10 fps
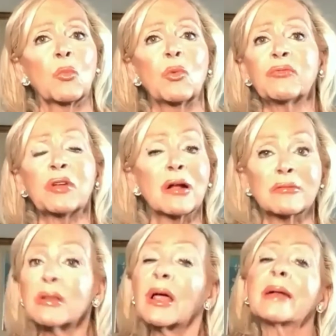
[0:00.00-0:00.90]
We've talked
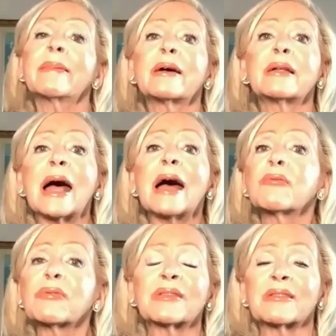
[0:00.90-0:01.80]
a lot about
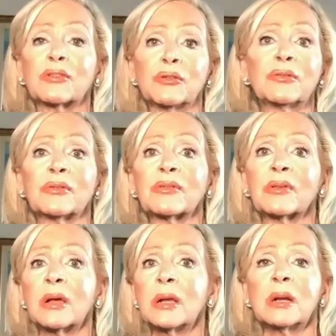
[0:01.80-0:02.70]
at-risk students
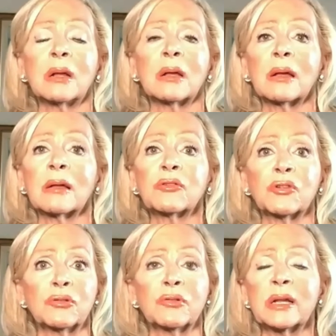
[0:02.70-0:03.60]
and
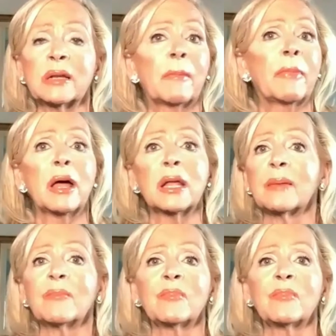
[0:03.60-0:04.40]
children, but